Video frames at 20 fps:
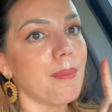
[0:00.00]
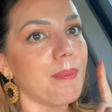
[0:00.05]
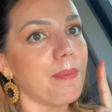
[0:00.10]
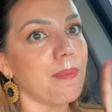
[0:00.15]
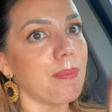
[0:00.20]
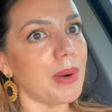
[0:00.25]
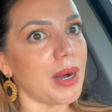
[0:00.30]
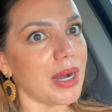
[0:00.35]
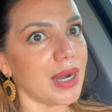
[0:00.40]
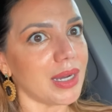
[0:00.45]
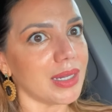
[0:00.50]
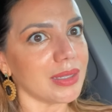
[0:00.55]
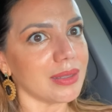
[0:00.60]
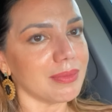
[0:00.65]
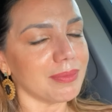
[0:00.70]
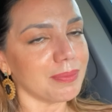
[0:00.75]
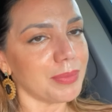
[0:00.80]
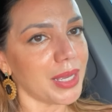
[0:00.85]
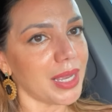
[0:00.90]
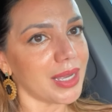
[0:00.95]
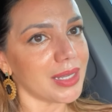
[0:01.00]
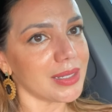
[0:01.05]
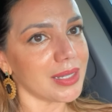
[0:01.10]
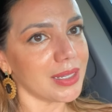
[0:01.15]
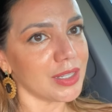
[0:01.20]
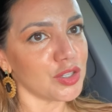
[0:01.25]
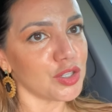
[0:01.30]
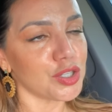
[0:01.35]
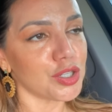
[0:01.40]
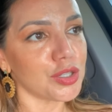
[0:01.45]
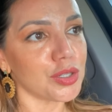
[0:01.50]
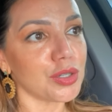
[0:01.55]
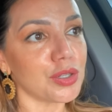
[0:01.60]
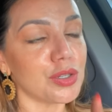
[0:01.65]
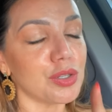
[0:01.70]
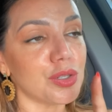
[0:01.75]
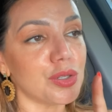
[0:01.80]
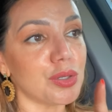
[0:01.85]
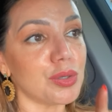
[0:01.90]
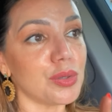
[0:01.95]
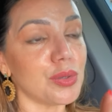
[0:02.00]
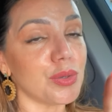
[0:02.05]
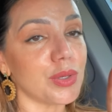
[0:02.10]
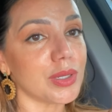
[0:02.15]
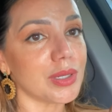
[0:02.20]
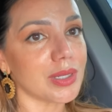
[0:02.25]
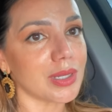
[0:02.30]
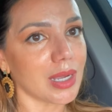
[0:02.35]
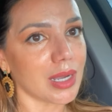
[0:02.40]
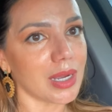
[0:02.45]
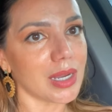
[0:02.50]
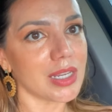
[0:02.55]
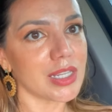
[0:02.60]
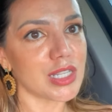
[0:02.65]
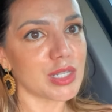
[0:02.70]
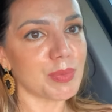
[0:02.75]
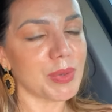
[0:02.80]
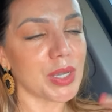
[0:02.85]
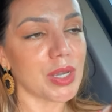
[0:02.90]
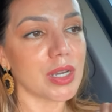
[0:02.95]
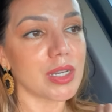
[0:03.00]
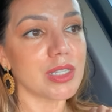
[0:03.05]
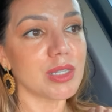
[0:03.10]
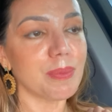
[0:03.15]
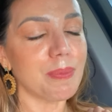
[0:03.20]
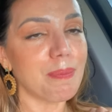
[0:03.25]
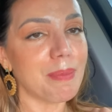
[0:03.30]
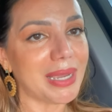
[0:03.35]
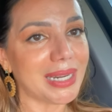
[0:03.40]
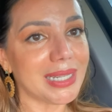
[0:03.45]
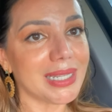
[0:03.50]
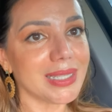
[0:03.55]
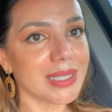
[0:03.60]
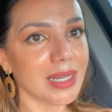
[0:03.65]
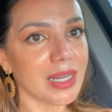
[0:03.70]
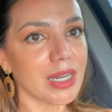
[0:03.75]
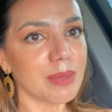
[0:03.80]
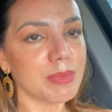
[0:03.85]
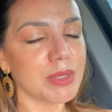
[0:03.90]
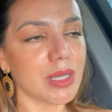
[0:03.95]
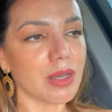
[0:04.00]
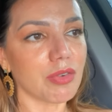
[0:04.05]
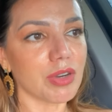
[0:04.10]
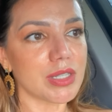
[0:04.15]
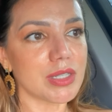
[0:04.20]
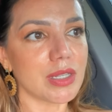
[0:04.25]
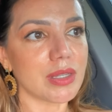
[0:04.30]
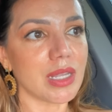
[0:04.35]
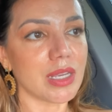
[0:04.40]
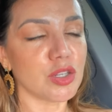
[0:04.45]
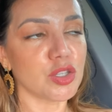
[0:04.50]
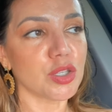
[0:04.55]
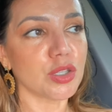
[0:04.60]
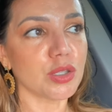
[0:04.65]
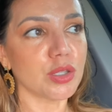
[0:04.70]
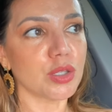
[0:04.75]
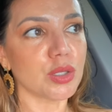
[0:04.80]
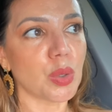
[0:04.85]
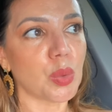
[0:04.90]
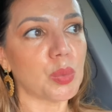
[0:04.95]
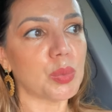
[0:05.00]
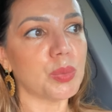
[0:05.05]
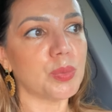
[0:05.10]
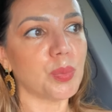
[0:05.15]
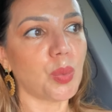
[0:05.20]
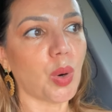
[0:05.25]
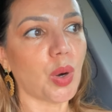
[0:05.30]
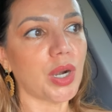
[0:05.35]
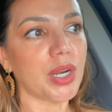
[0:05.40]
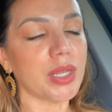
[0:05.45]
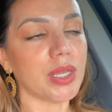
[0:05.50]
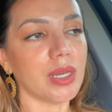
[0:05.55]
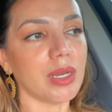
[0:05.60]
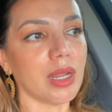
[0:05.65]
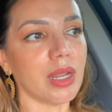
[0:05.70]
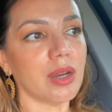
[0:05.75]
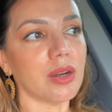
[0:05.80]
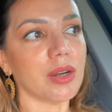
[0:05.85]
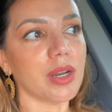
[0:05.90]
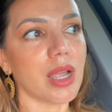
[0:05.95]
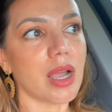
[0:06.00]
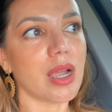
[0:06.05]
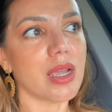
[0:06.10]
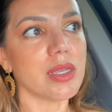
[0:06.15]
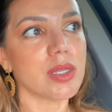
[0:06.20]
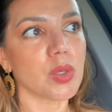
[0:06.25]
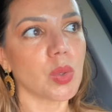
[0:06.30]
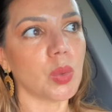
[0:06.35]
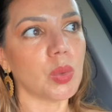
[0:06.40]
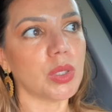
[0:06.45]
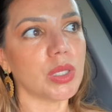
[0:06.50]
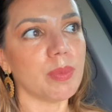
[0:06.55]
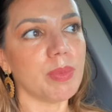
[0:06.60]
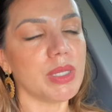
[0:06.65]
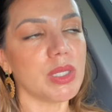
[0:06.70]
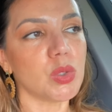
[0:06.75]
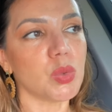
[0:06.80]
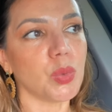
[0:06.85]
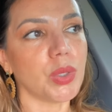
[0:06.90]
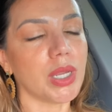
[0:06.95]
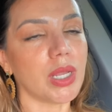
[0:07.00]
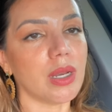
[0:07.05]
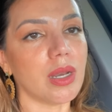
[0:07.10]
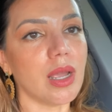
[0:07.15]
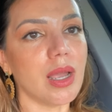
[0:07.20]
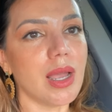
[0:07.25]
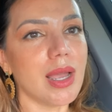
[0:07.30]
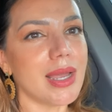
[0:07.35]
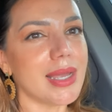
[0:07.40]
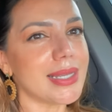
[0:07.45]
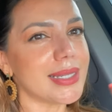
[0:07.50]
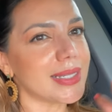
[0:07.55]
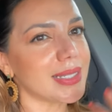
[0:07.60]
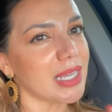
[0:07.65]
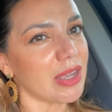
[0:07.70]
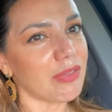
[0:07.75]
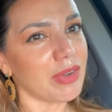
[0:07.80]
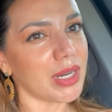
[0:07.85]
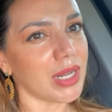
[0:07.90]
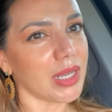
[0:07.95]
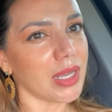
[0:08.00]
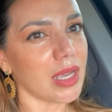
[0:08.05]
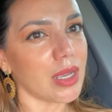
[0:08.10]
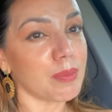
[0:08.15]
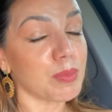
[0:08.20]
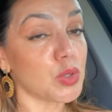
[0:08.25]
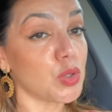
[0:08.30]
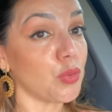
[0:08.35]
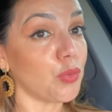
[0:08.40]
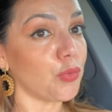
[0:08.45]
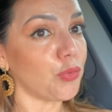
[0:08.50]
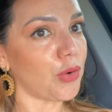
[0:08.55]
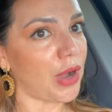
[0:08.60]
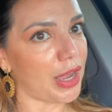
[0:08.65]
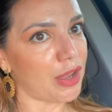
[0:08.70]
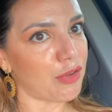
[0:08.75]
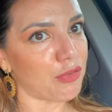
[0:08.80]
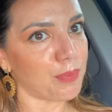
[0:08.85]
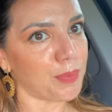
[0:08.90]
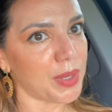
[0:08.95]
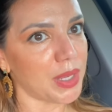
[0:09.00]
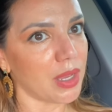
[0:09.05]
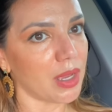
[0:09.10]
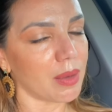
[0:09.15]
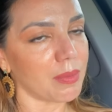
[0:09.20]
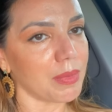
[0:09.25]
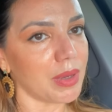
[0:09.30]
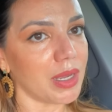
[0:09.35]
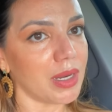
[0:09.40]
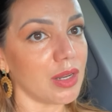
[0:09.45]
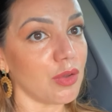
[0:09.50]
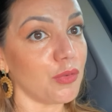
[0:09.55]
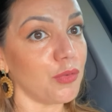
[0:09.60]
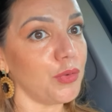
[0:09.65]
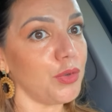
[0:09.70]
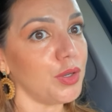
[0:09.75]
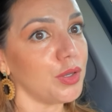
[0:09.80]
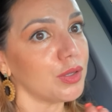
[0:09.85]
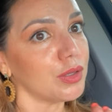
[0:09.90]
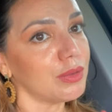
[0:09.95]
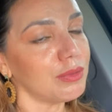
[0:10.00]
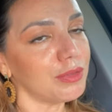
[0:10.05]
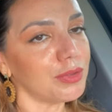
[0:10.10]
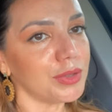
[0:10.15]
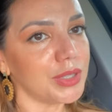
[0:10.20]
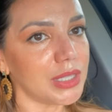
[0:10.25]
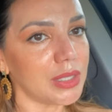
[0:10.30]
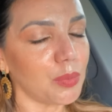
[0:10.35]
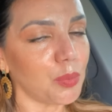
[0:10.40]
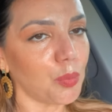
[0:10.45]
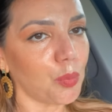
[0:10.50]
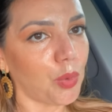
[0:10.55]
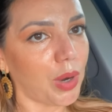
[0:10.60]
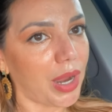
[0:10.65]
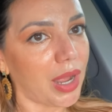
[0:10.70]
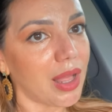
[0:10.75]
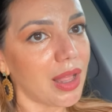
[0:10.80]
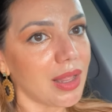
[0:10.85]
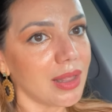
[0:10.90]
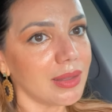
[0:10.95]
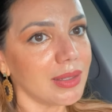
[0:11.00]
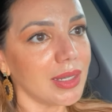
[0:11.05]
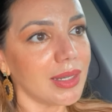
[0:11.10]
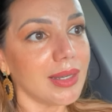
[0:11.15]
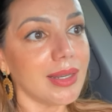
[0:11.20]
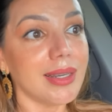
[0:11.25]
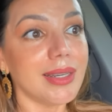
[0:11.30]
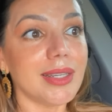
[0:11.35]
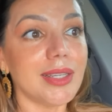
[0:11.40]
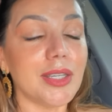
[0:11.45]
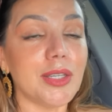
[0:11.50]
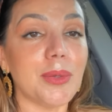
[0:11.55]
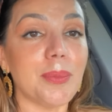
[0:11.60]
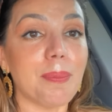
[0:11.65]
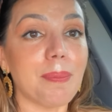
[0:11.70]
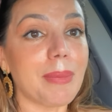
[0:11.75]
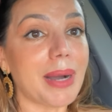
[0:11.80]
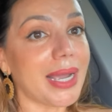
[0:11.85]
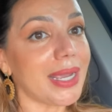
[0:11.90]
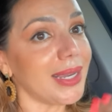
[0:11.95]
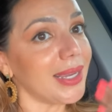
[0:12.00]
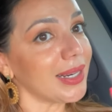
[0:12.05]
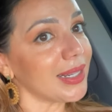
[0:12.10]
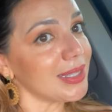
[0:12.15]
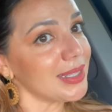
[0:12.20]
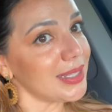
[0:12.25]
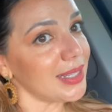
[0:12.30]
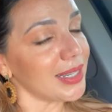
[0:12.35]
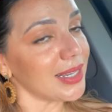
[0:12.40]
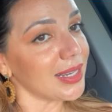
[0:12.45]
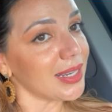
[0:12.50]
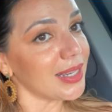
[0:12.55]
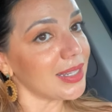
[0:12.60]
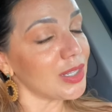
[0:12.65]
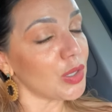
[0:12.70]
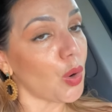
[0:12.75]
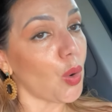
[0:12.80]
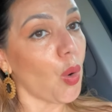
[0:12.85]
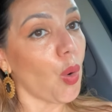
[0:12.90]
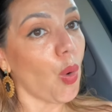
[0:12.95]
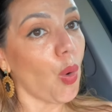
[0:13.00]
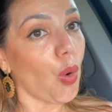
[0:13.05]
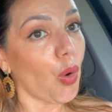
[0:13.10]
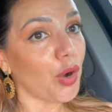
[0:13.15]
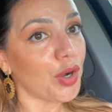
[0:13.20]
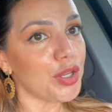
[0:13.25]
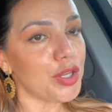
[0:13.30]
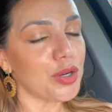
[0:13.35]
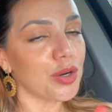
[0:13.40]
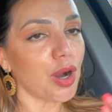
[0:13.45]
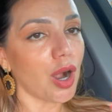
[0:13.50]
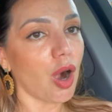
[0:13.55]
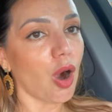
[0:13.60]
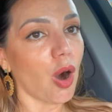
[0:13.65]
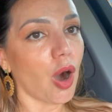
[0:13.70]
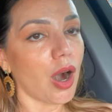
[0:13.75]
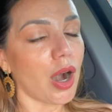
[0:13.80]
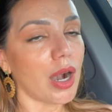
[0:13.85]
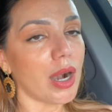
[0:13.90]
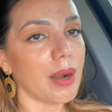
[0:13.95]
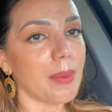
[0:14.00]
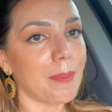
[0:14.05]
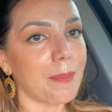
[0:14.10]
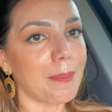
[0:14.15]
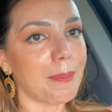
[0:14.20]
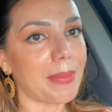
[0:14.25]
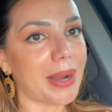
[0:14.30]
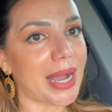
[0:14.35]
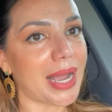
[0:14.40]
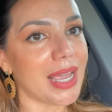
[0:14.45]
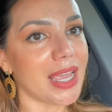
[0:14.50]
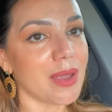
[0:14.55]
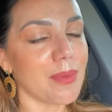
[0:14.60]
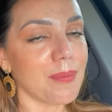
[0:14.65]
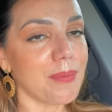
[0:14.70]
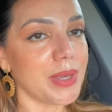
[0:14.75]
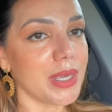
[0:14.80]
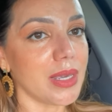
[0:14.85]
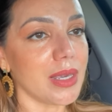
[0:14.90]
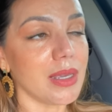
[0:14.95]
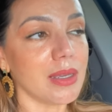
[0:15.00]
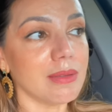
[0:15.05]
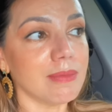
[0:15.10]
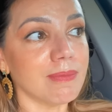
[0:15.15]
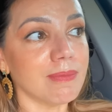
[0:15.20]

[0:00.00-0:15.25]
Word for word: But pay attention to the signs, because many times the residential zone parking area is only between 7 a.m. to 5 p.m. And if you don't read well, you might get a ticket or your car might be